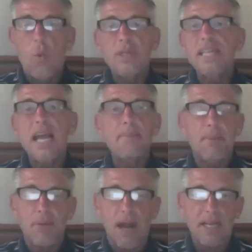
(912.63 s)
What type
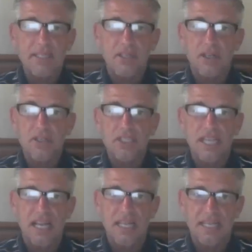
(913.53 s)
of product are you
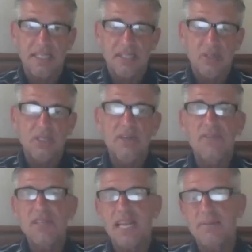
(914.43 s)
selling? So
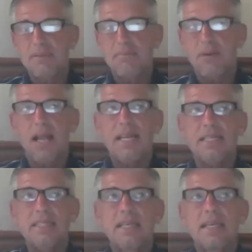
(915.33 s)
different types of
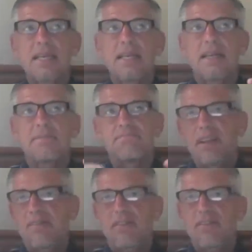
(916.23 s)
products,
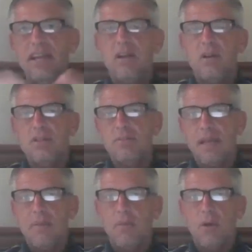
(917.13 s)
different vehicles
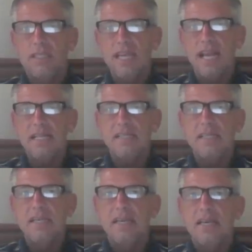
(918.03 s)
make more sense.
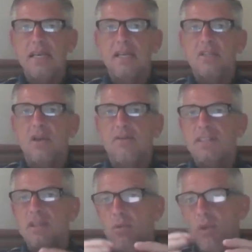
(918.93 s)
So if
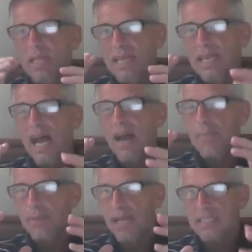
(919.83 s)
it's a really
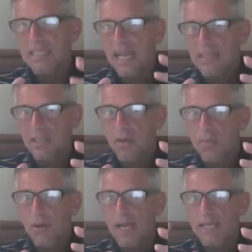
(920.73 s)
complex technical
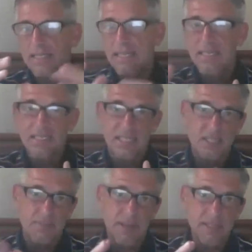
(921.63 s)
product and it's
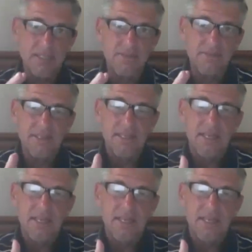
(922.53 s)
expensive,